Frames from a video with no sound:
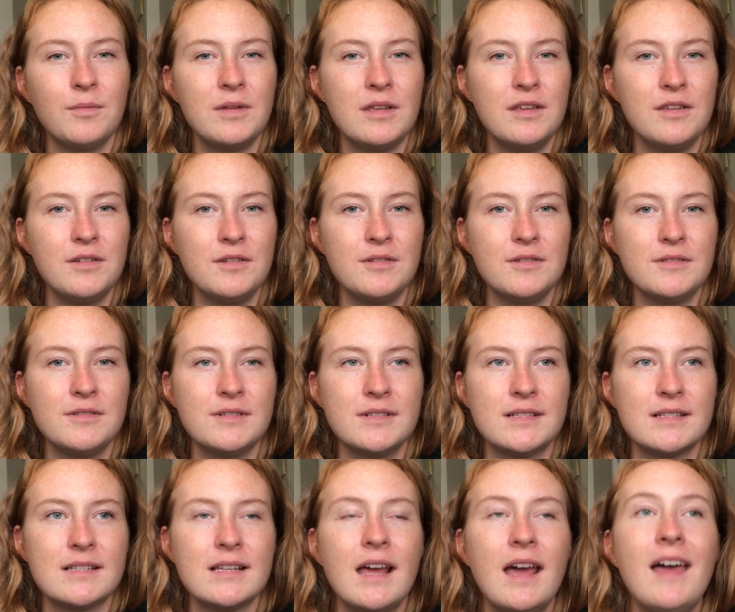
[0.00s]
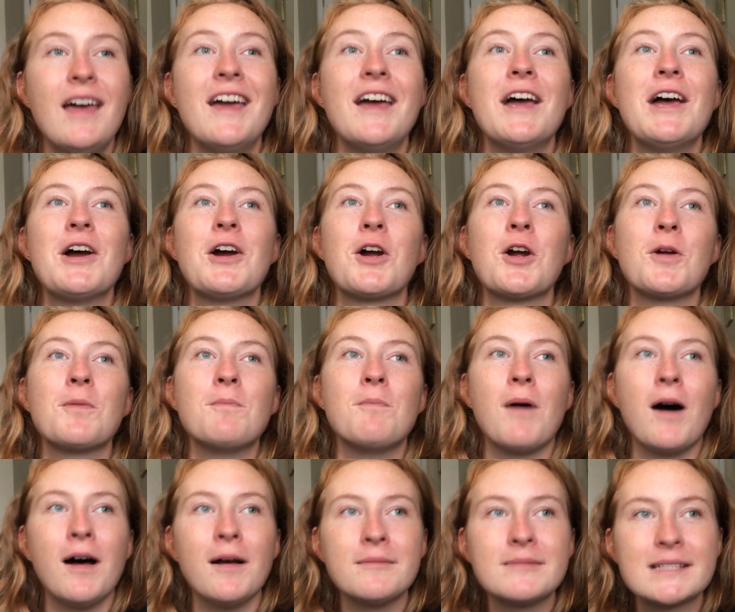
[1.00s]
We used her
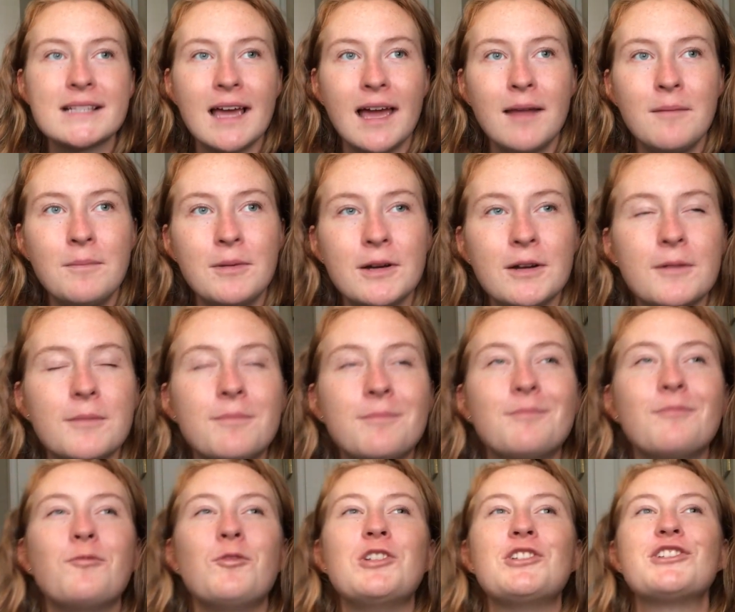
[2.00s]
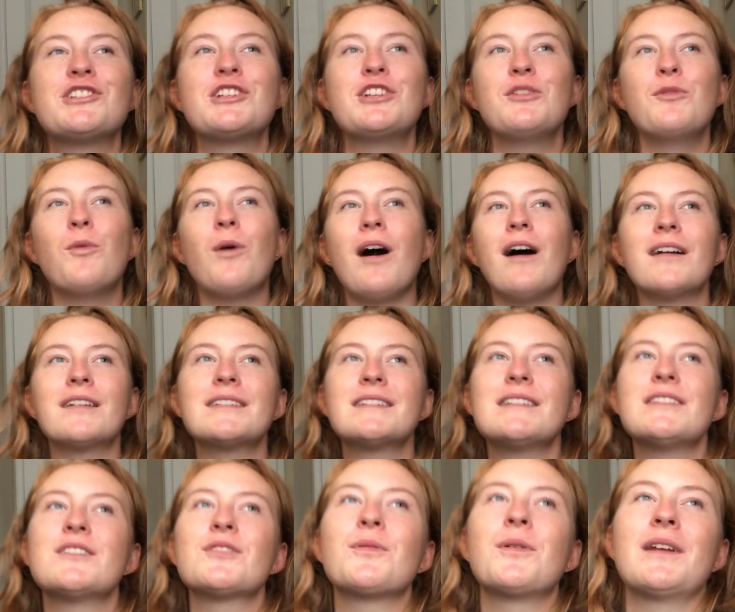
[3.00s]
mom's guidebook when she walked
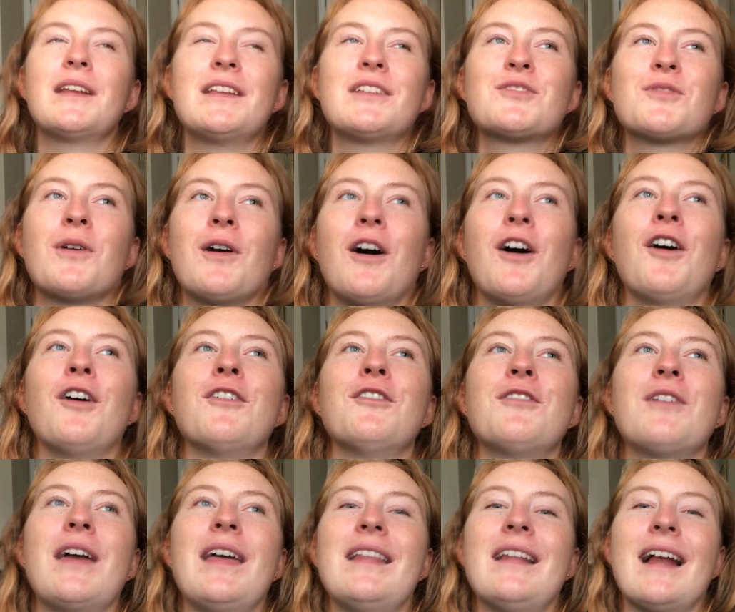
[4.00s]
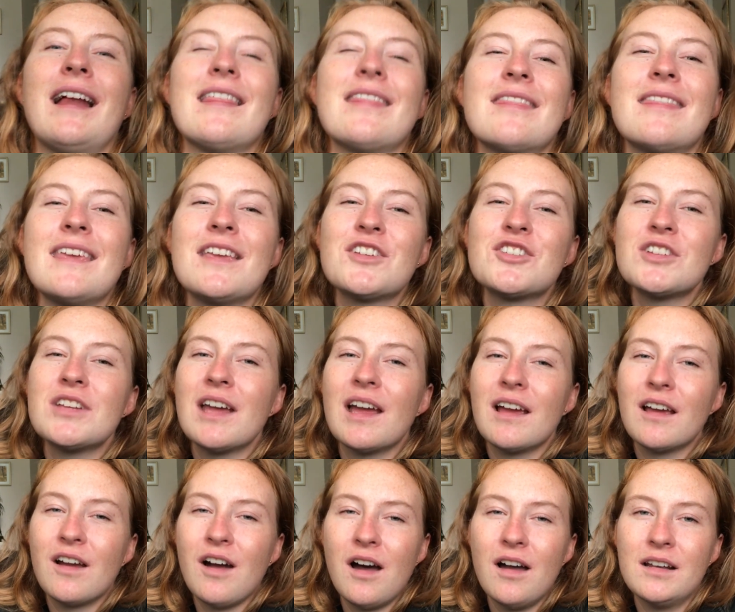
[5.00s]
in 2012, and I think she
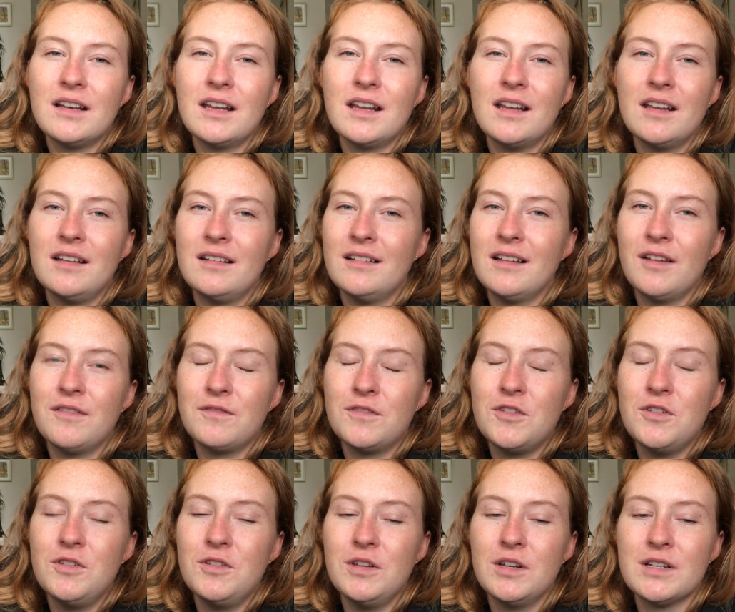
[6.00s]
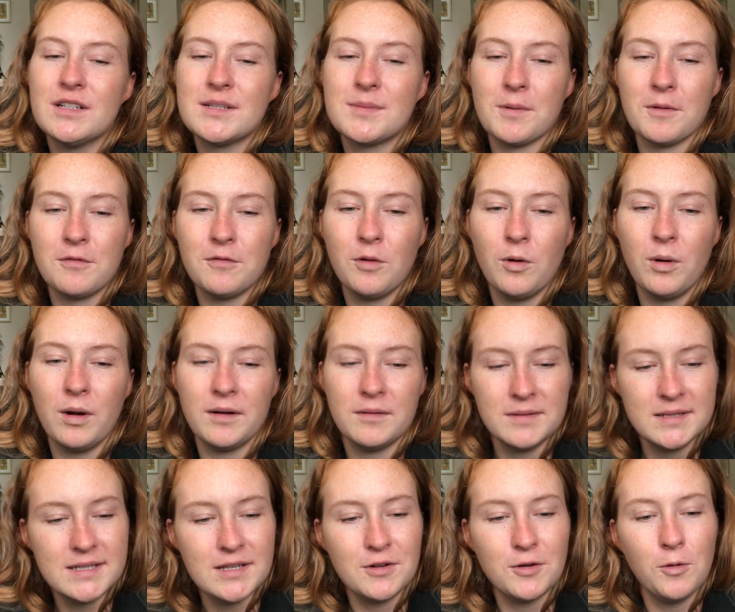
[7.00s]
had gotten it a few years before. It
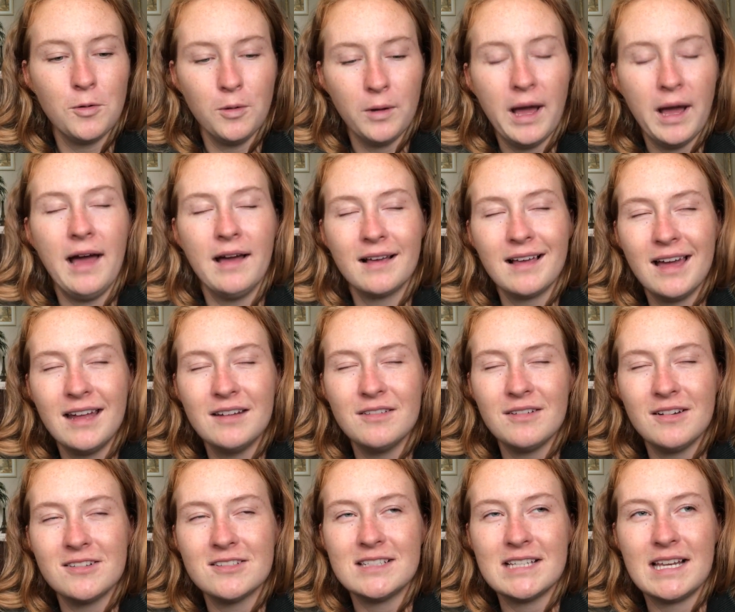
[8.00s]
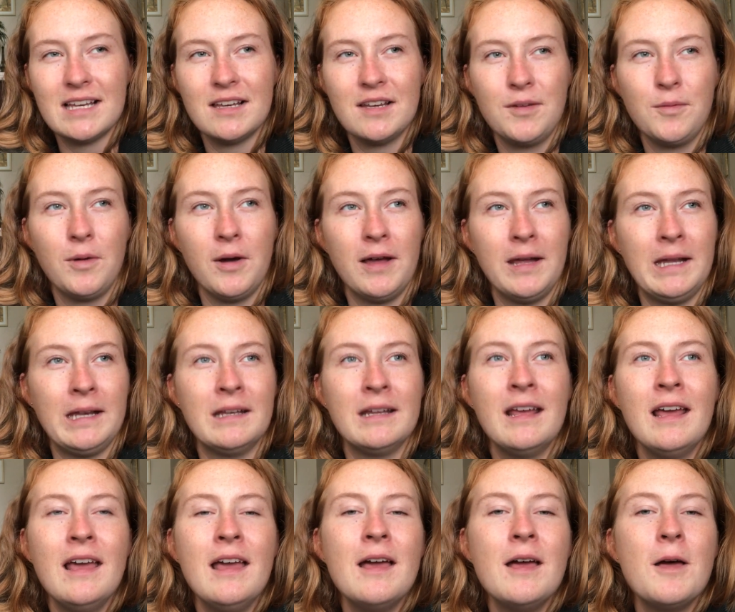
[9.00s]
was a kind of outdated one,
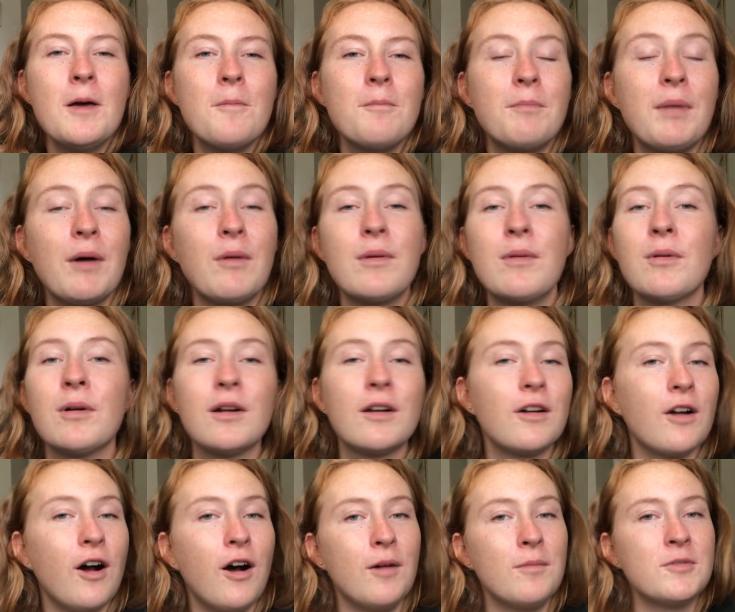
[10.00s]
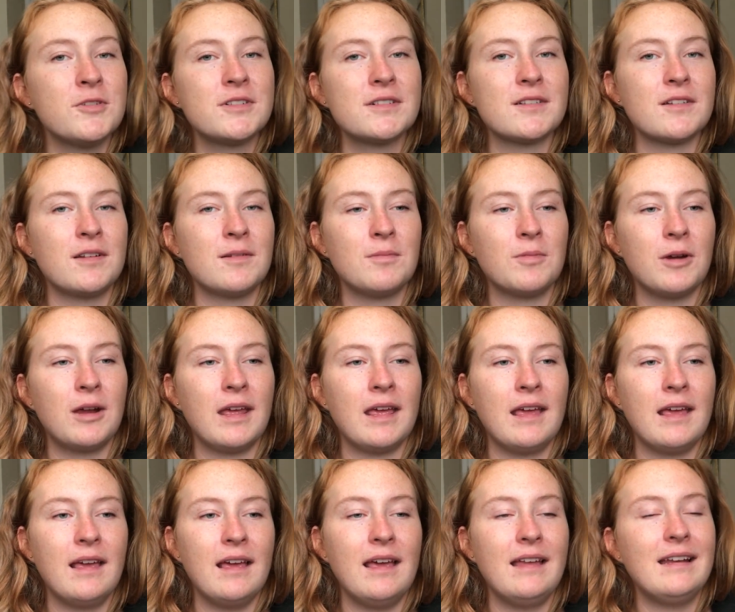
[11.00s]
but we weren't almost going to bring
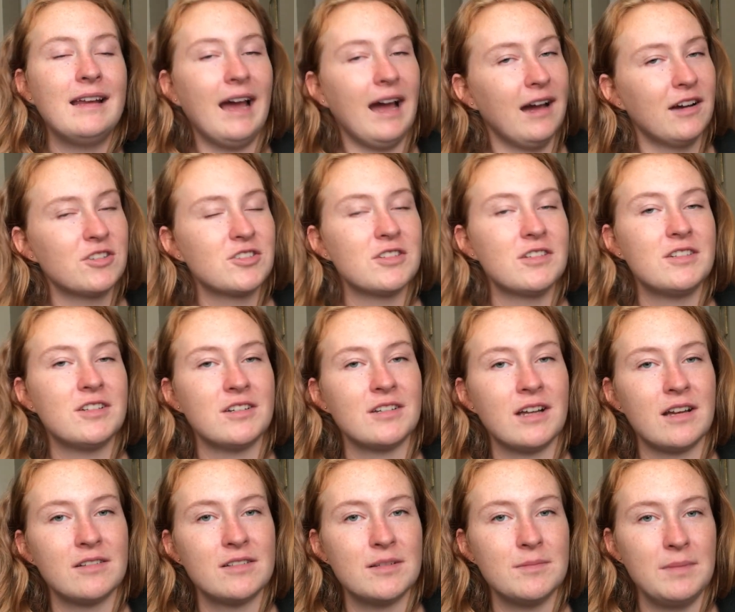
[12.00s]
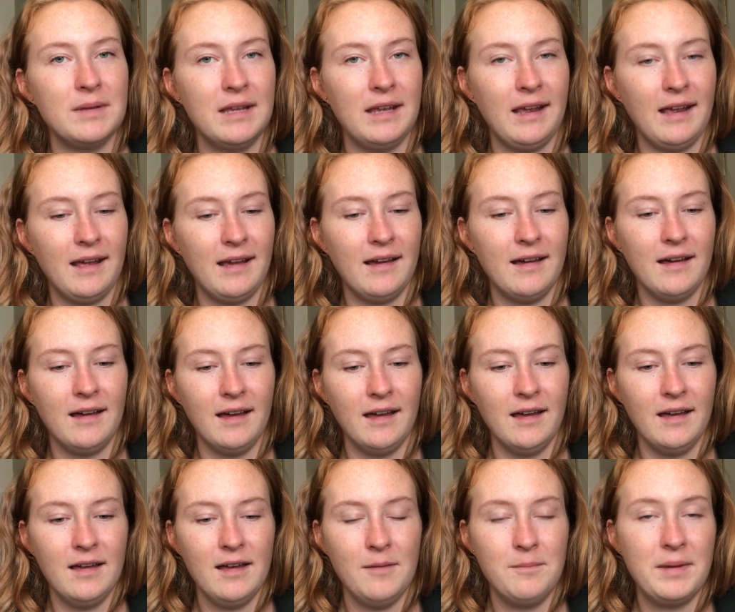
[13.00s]
it, and it actually turned out to be
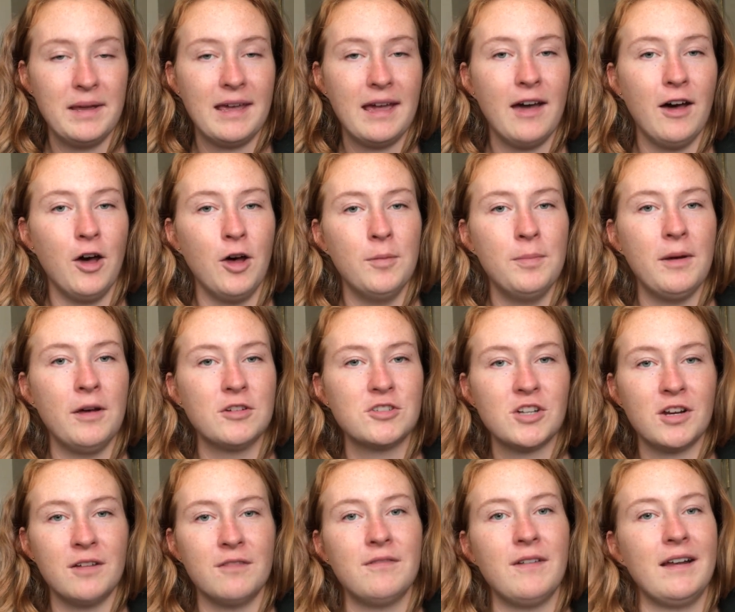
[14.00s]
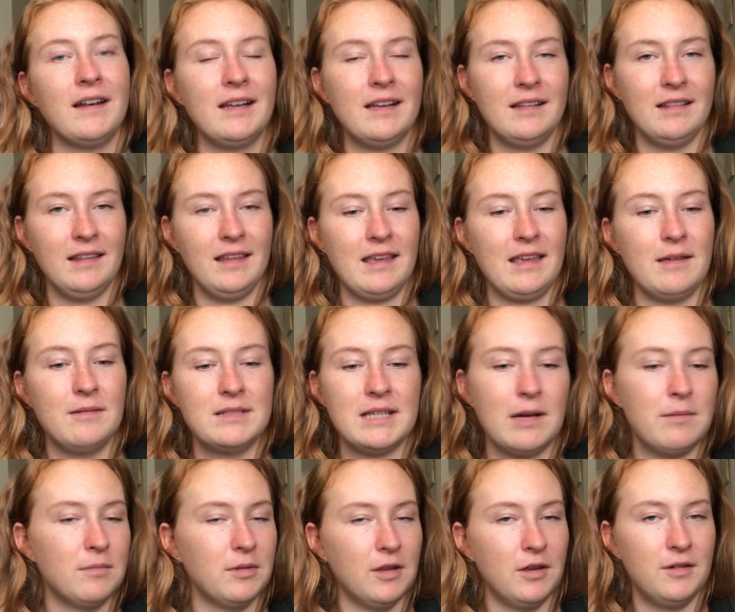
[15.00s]
a big help. I'll try and find it and link it
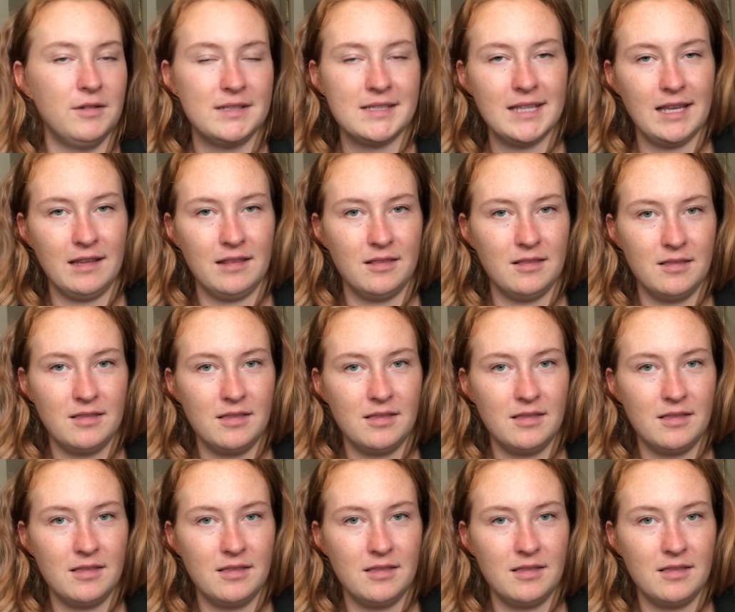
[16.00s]
down below. It's like